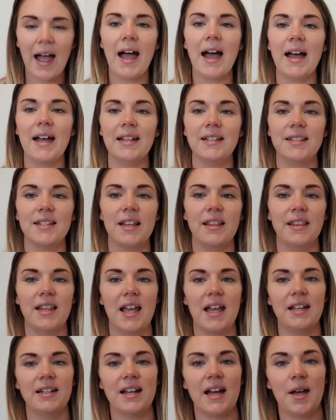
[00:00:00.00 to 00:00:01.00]
And
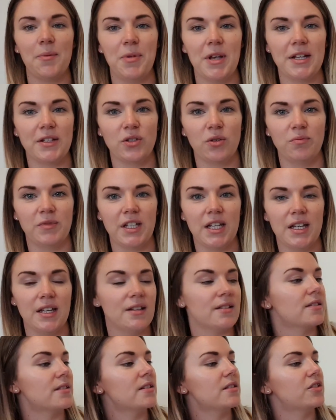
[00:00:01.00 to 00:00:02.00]
then I picked up
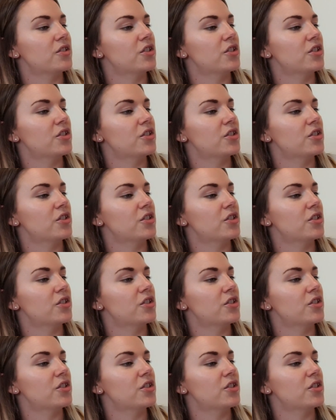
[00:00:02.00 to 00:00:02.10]
these.